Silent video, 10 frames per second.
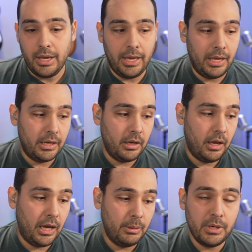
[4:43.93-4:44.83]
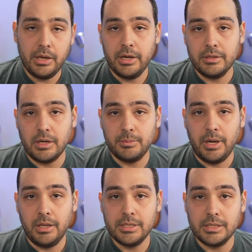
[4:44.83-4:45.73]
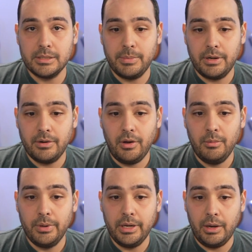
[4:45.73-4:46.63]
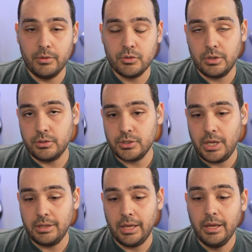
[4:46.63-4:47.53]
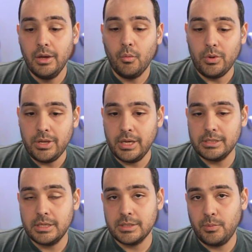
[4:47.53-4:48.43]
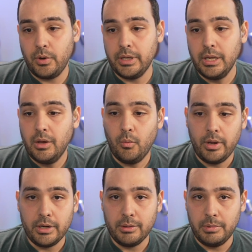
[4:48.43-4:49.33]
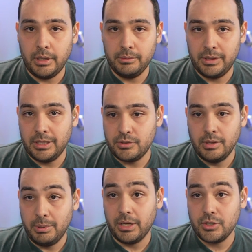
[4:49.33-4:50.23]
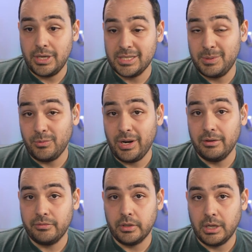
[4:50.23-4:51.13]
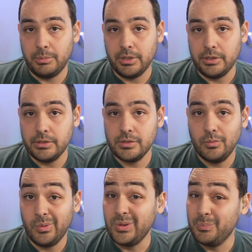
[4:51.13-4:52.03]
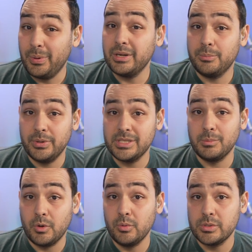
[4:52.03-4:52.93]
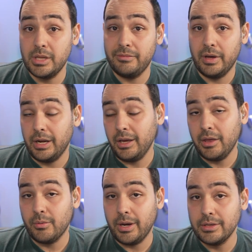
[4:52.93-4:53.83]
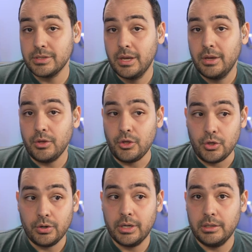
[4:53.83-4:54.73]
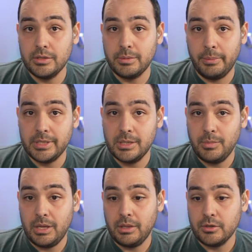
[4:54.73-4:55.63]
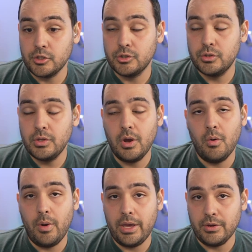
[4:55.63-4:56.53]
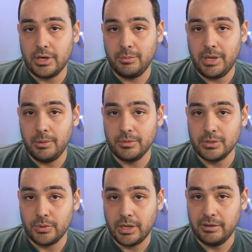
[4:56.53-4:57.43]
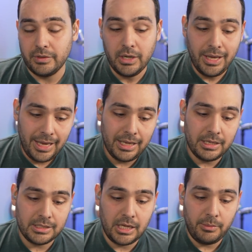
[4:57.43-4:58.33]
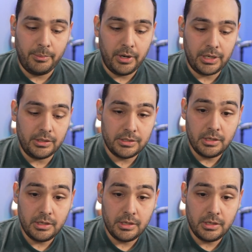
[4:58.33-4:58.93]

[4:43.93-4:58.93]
And I'm not here to talk politics about it all, but I want you to understand that when you get to this point where the, blo the, the blockchain has been around for a couple of years, well, you better put some cool stuff on it. Otherwise, you're going to lose momentum, and there's no way you're going to be able to recover in this type of market.